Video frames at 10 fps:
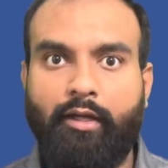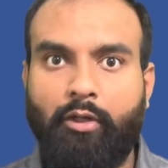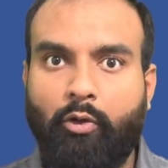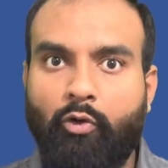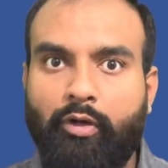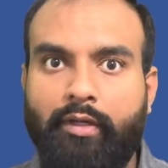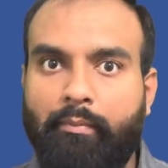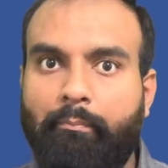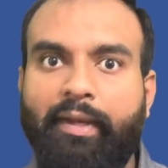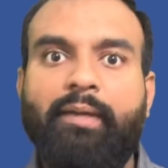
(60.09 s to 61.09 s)
a long
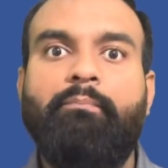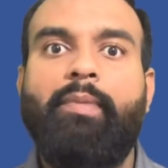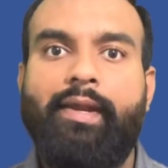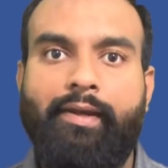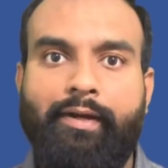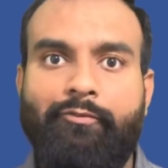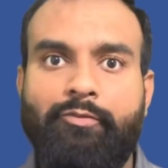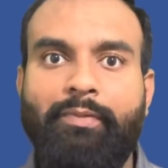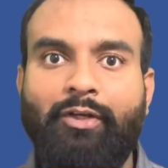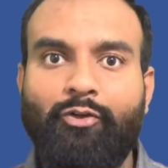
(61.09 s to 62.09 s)
big
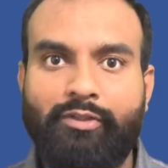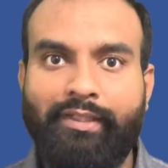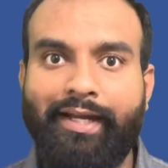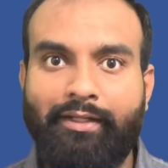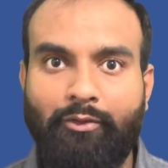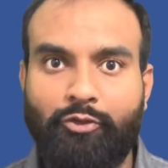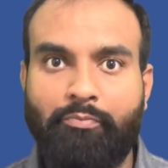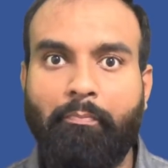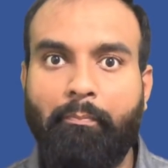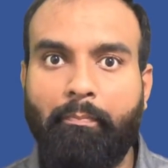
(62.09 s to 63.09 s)
paragraphs because that looks
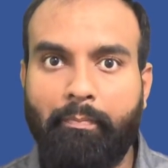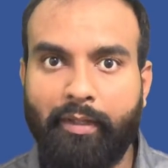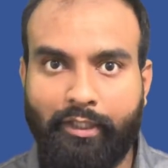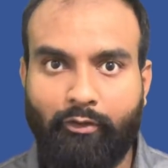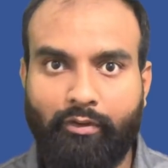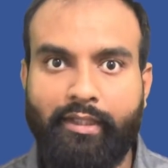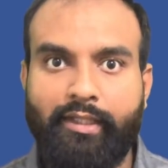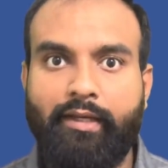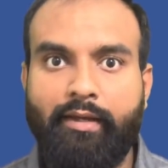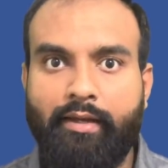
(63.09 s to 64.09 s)

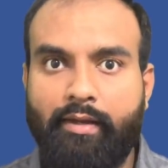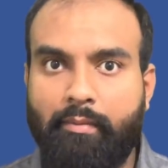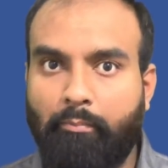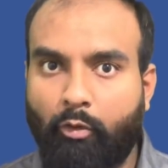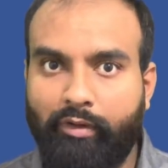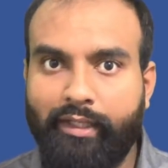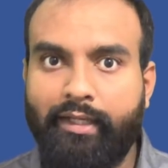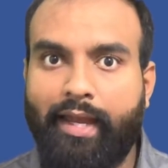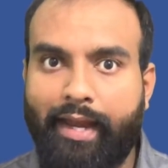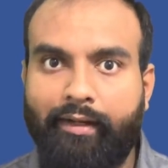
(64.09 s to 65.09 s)
particularly boring
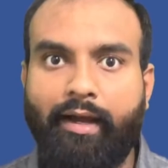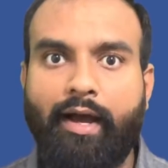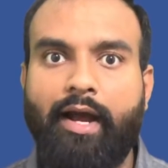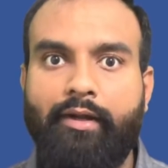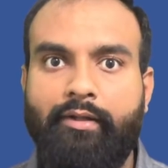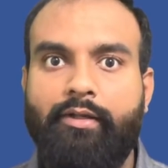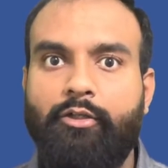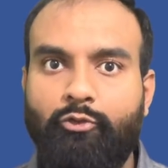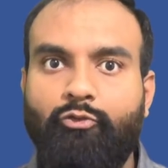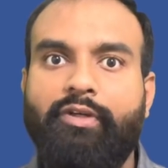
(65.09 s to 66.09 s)
and hard
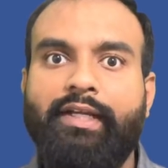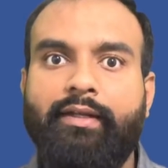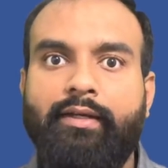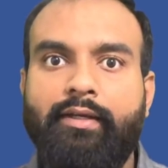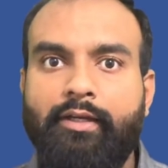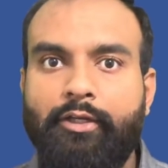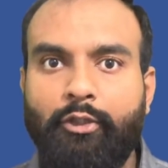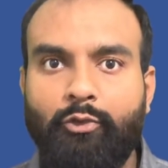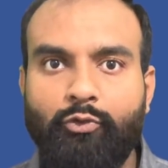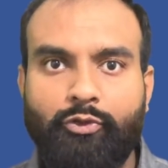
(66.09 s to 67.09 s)
to read.
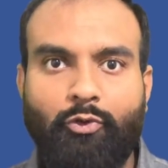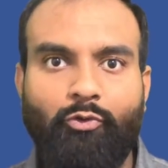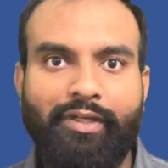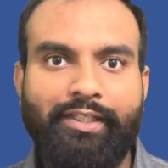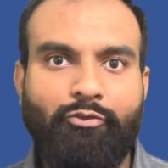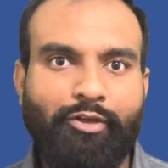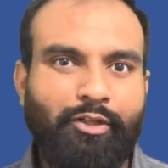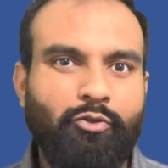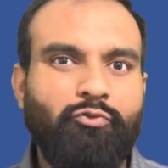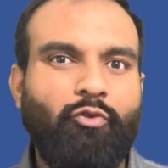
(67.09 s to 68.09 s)
Use only 3
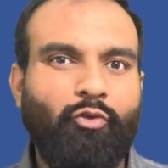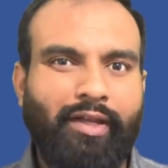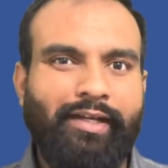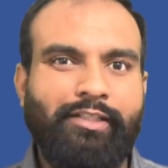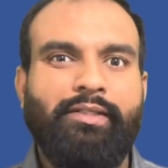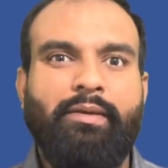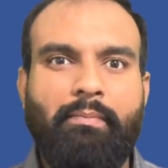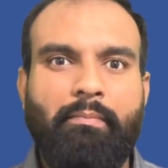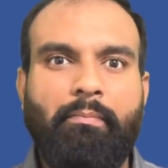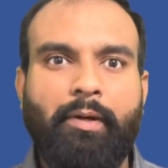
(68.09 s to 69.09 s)
to 4 lines
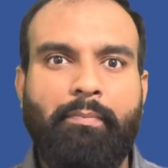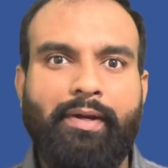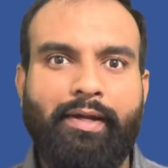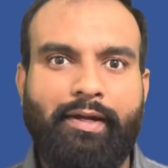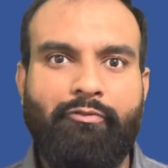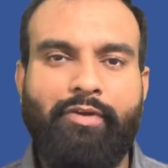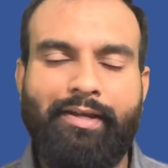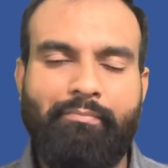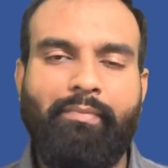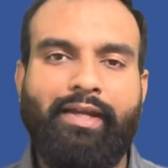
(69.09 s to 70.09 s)
per paragraph
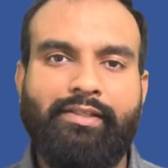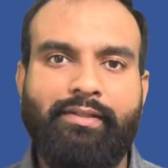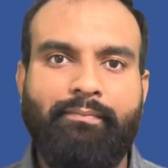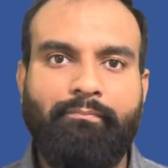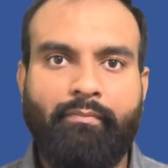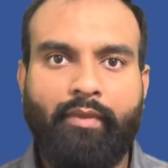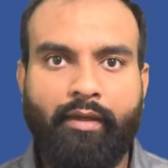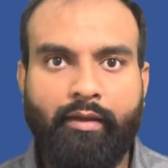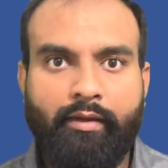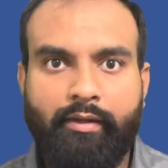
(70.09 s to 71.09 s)
at max.
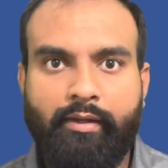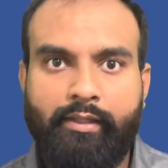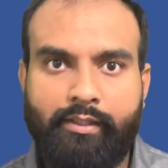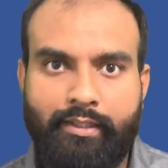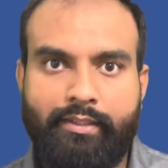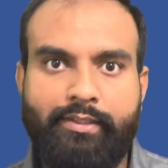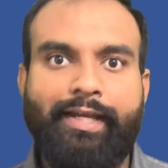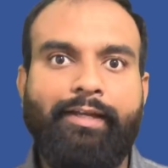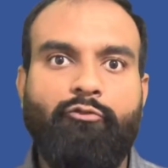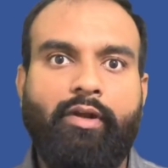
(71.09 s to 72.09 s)

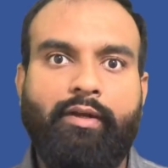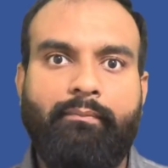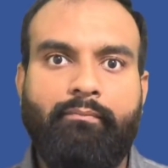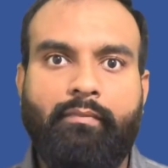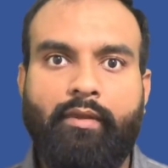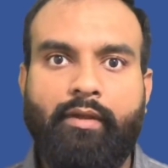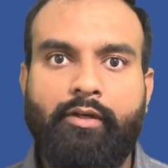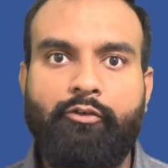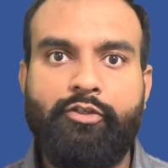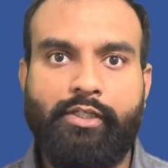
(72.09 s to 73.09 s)
Second one,
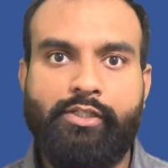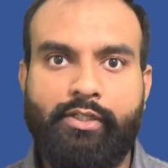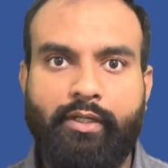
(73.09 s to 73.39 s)
research.